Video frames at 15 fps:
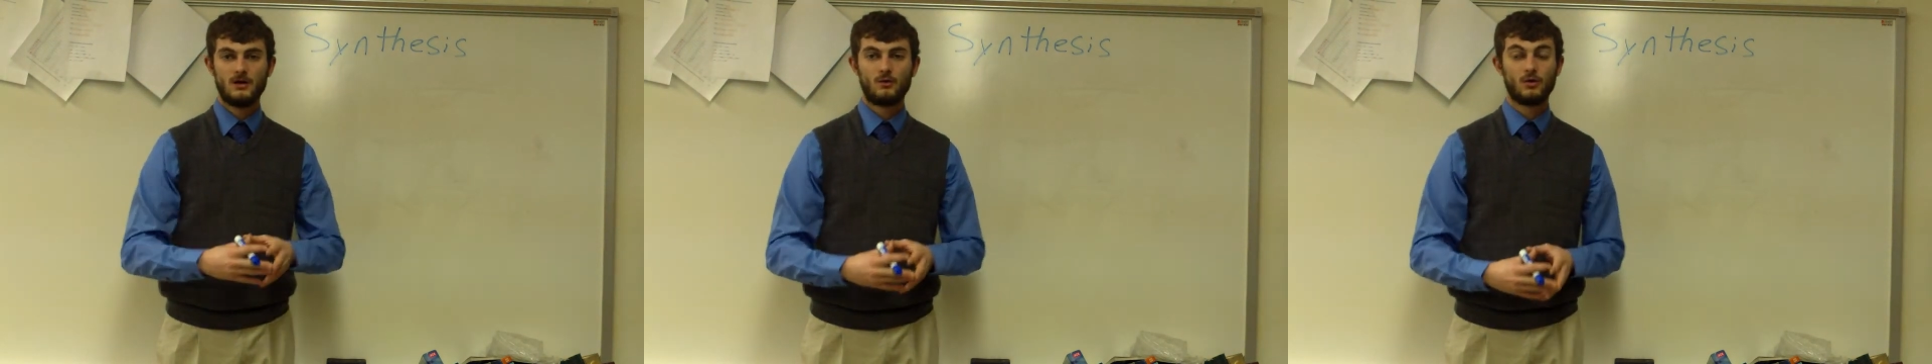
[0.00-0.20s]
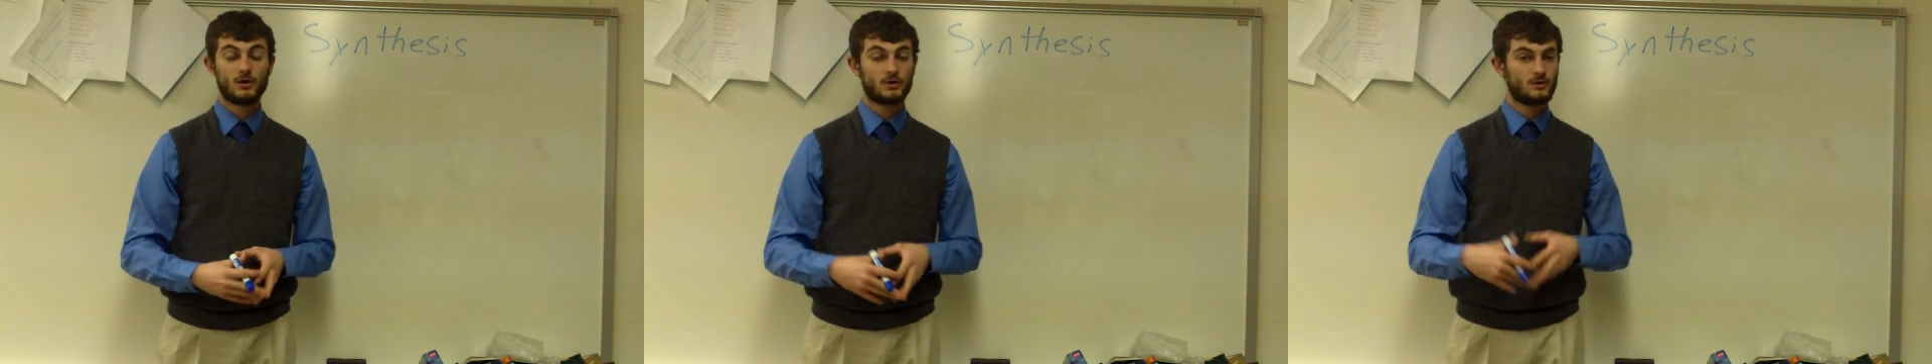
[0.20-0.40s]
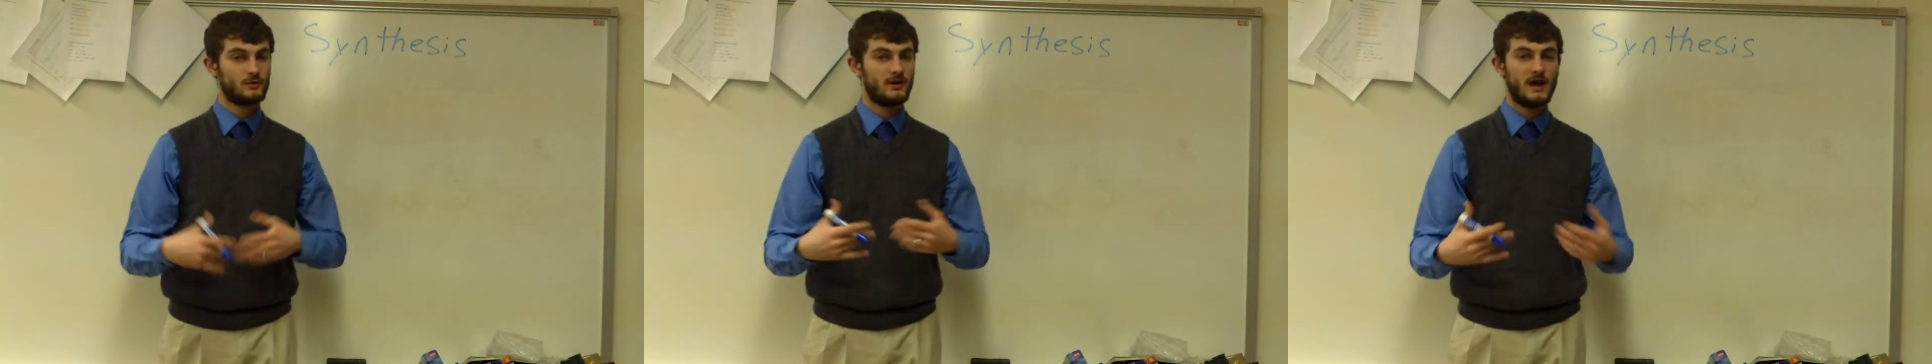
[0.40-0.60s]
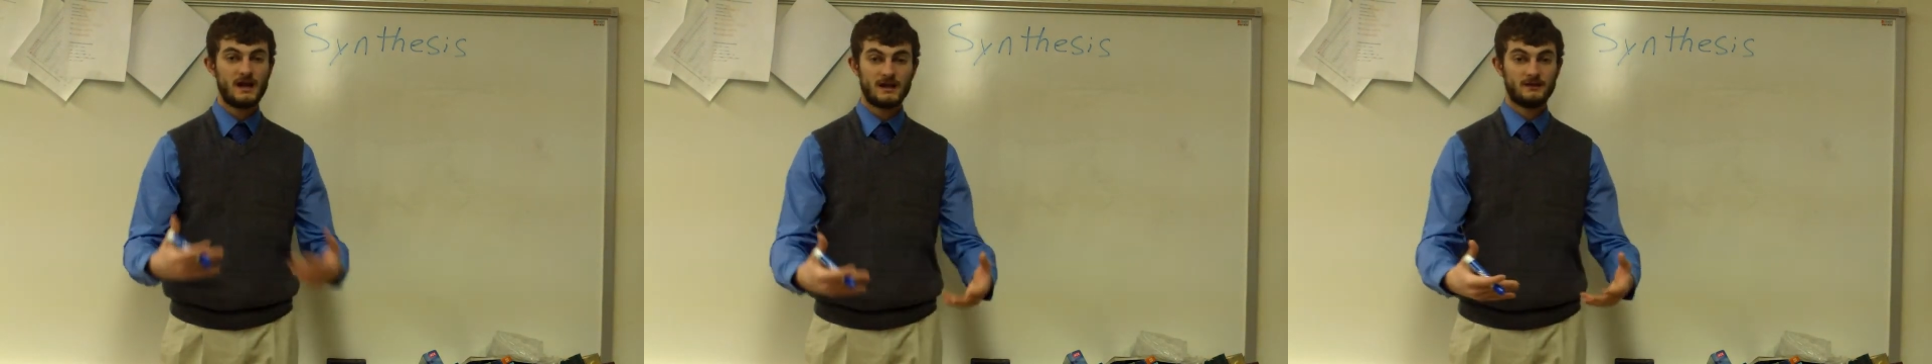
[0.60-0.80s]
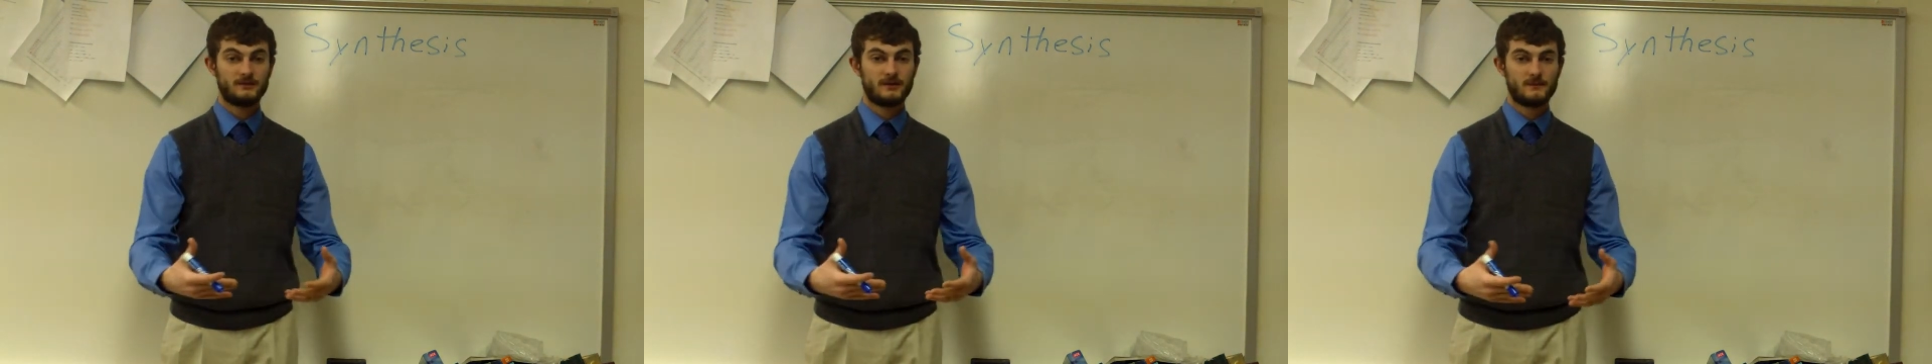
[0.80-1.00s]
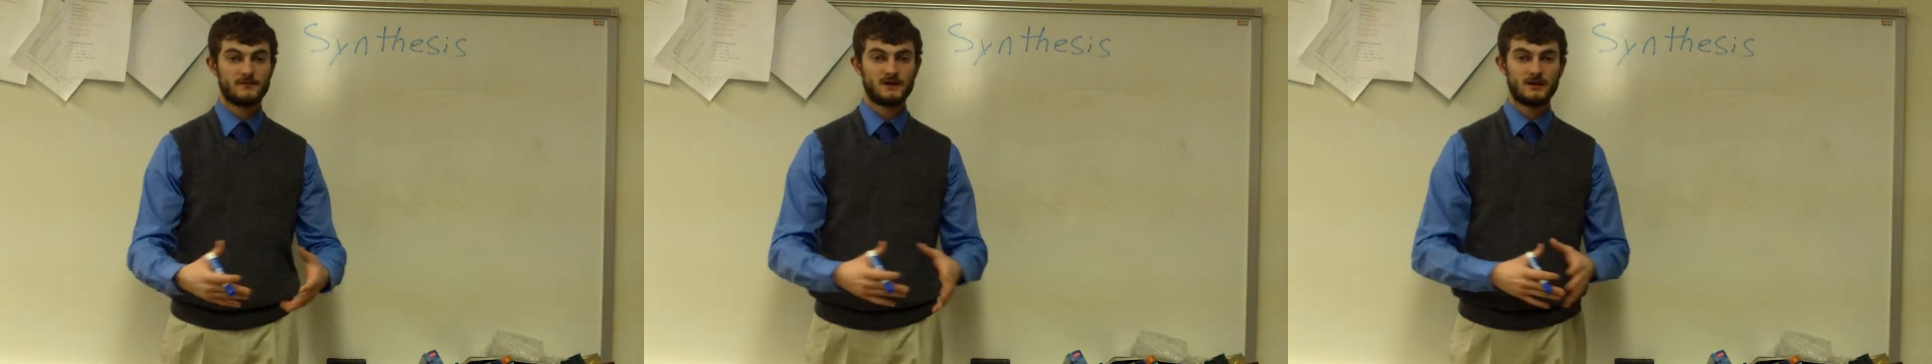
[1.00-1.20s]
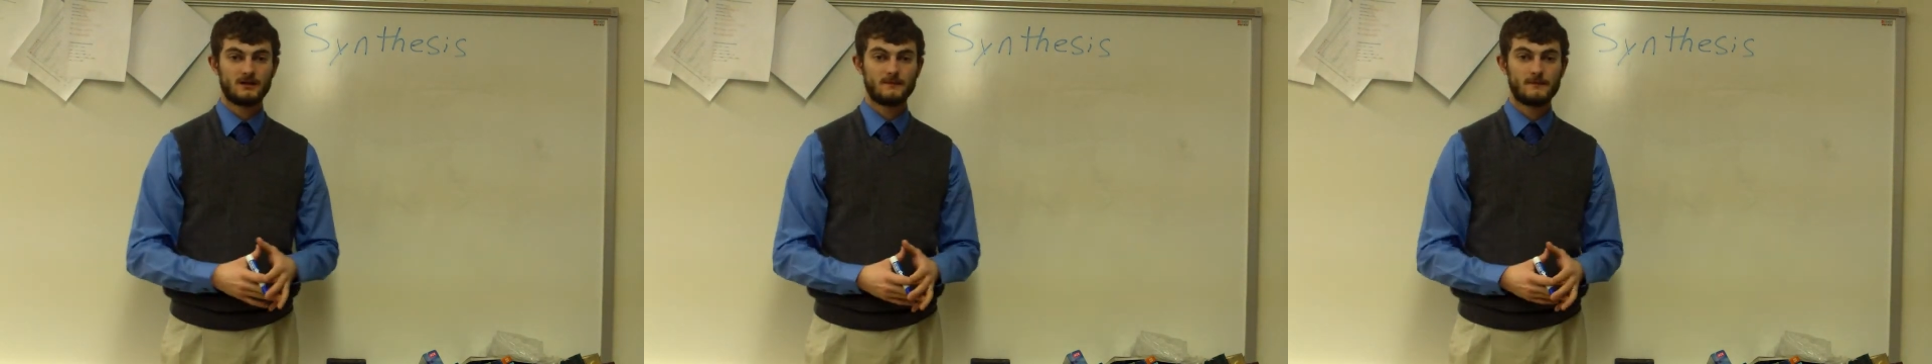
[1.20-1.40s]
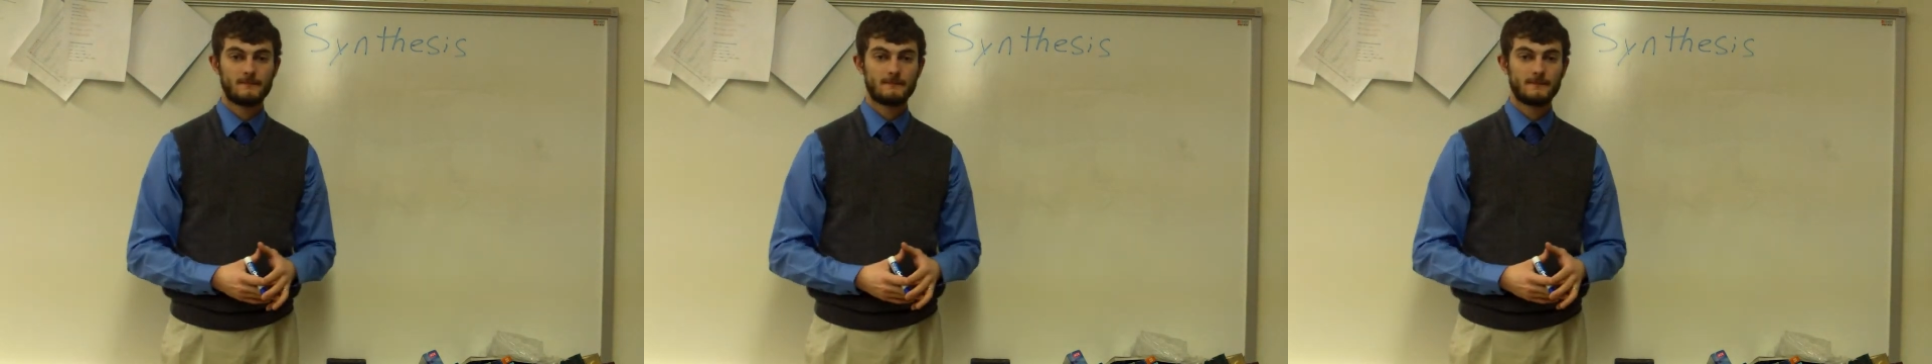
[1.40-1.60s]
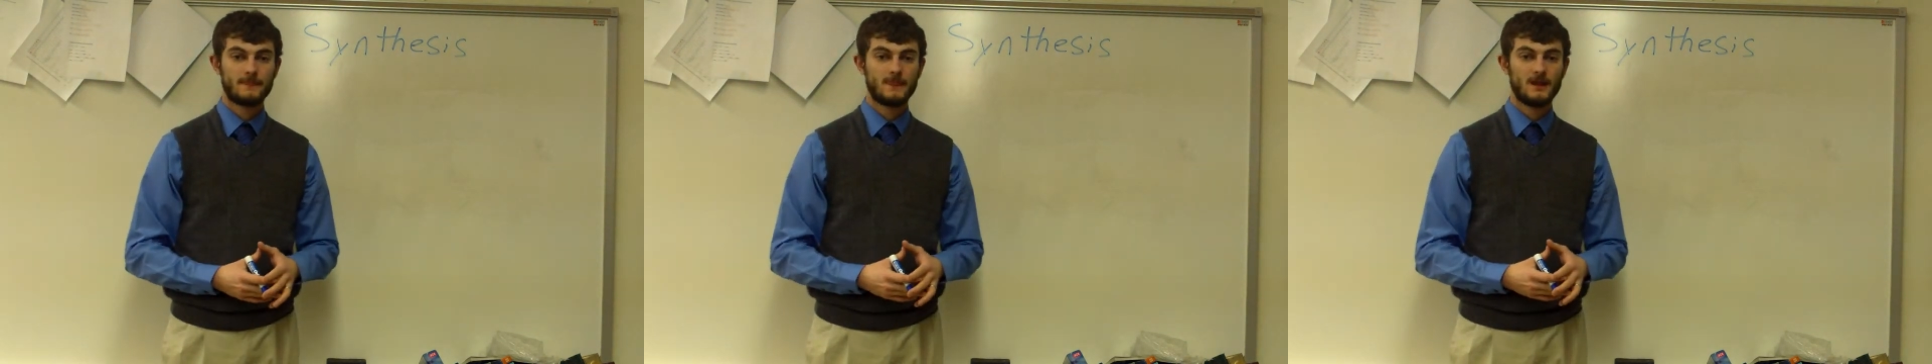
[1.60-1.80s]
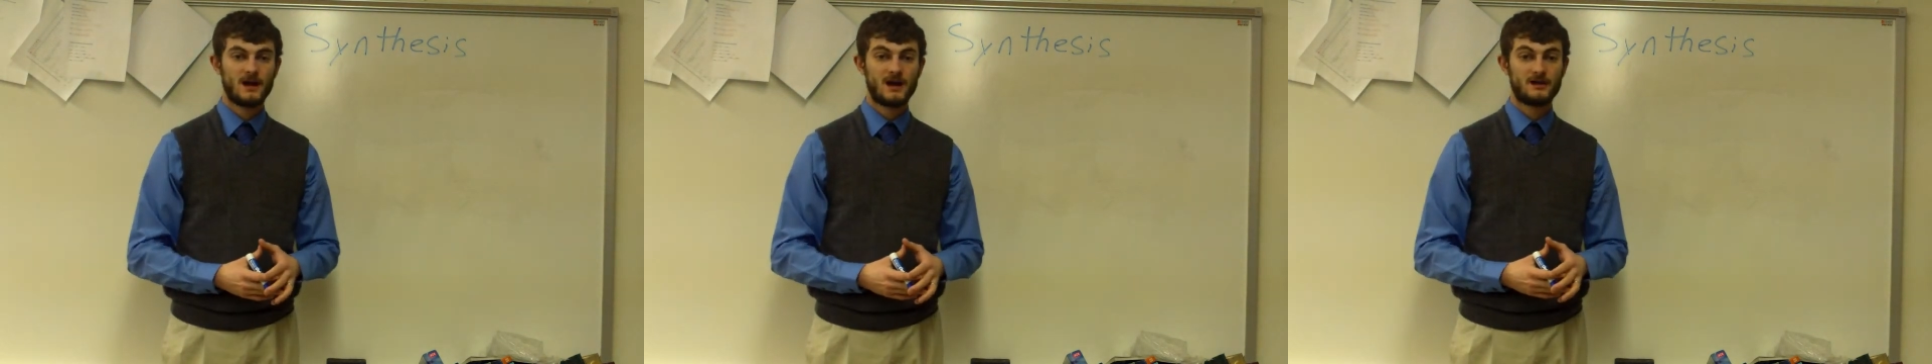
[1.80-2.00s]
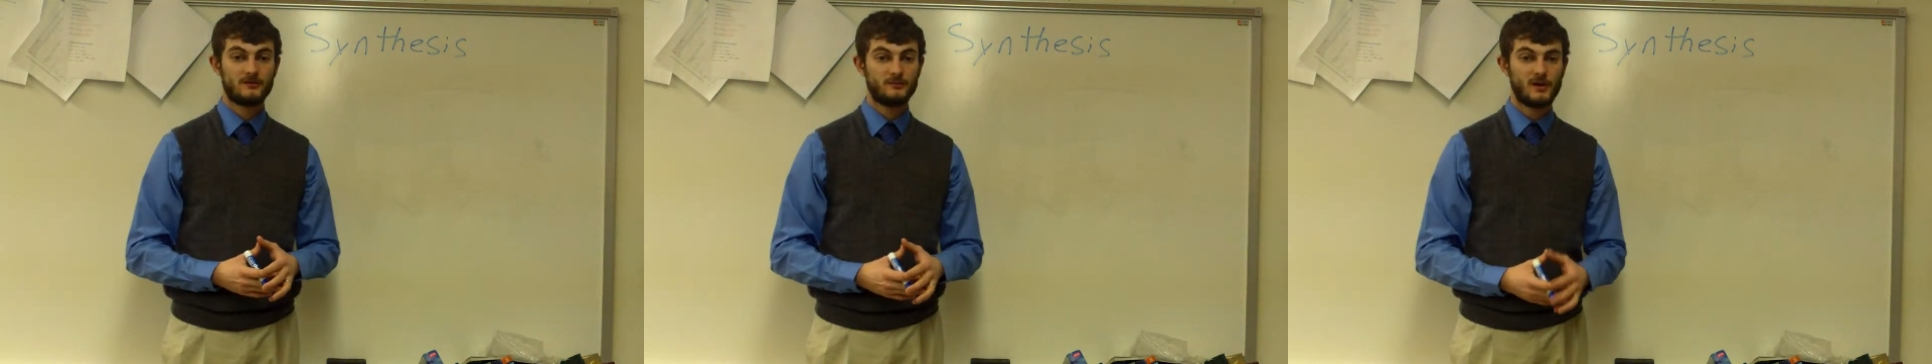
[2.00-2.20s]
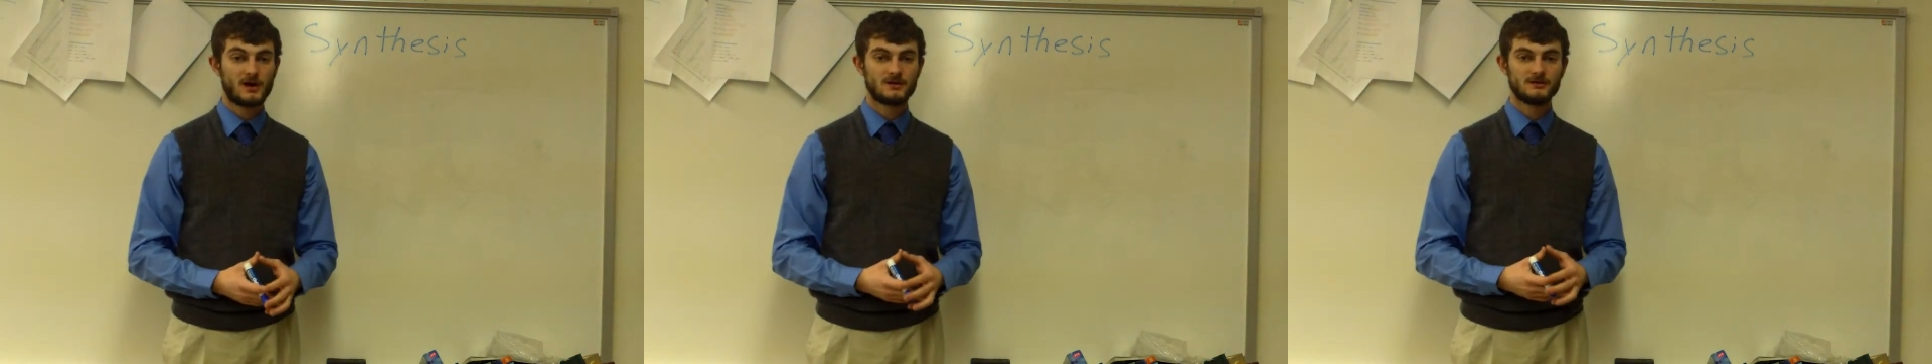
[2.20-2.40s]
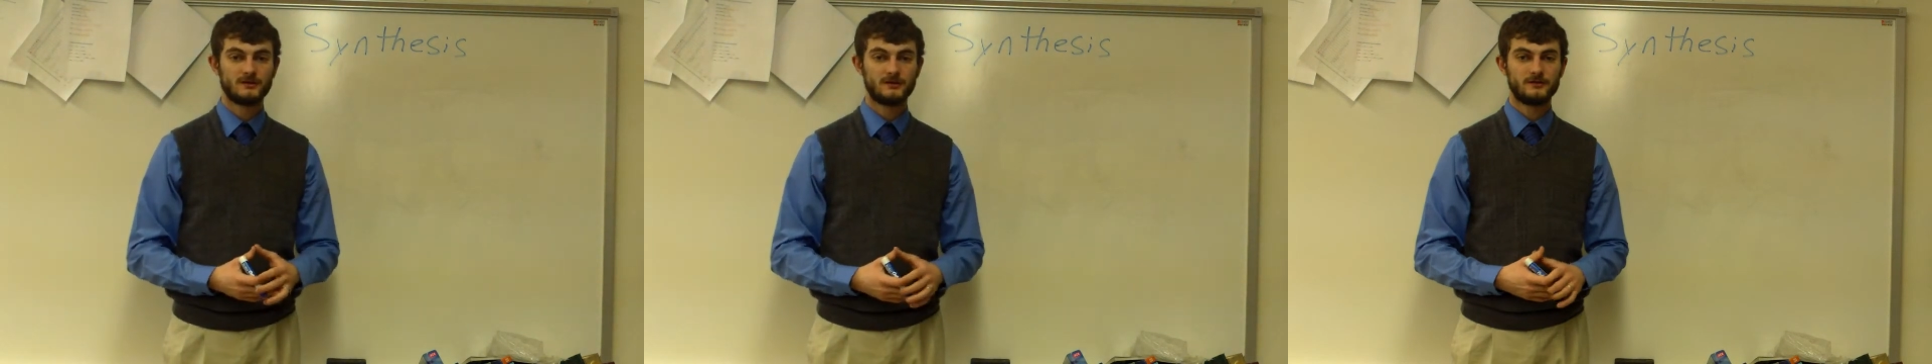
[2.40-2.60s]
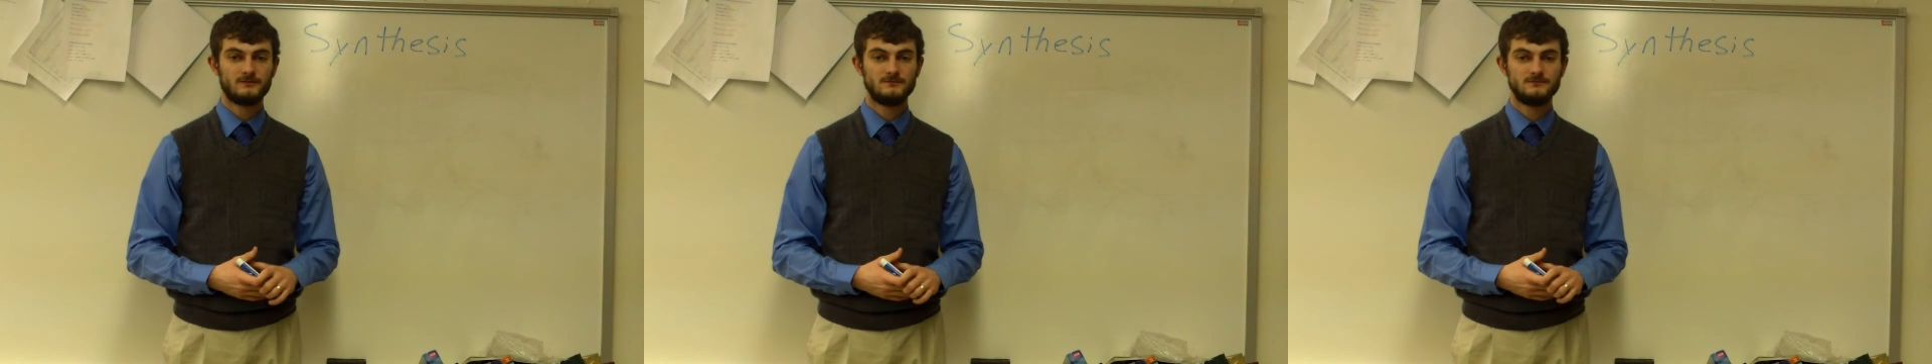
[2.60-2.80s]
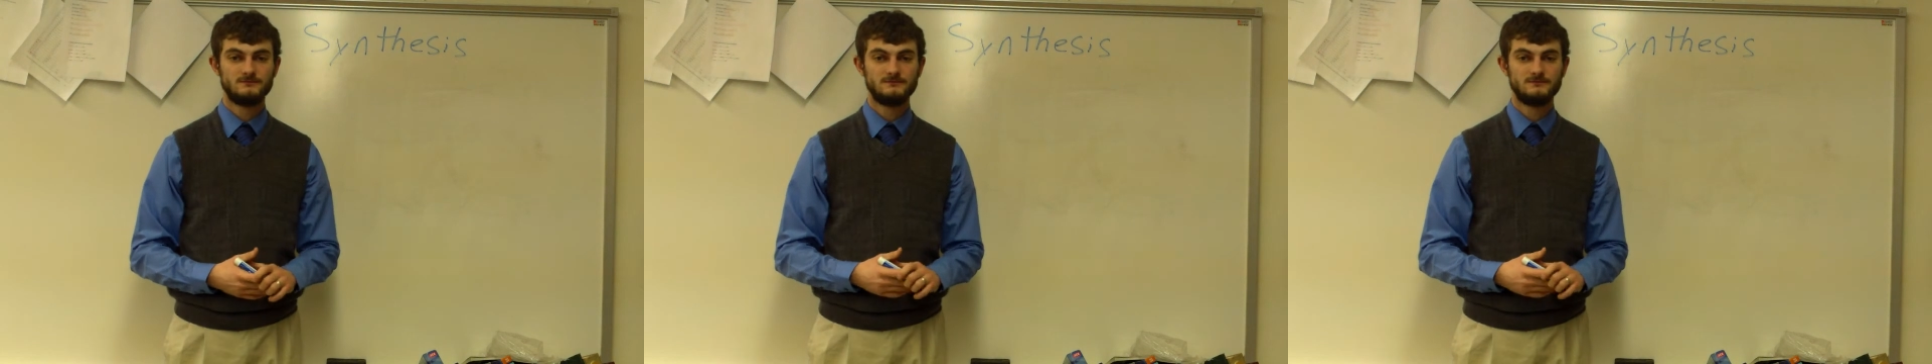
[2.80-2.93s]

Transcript: or creating something out of parts.